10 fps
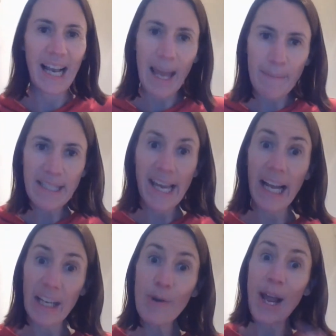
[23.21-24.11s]
Let me
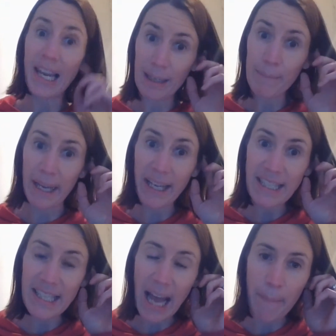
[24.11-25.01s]
tell you a little
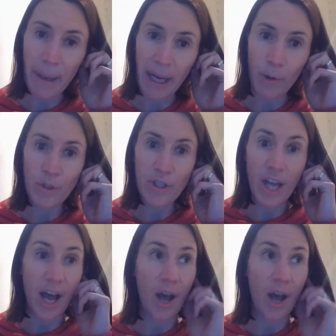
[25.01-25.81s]
bit about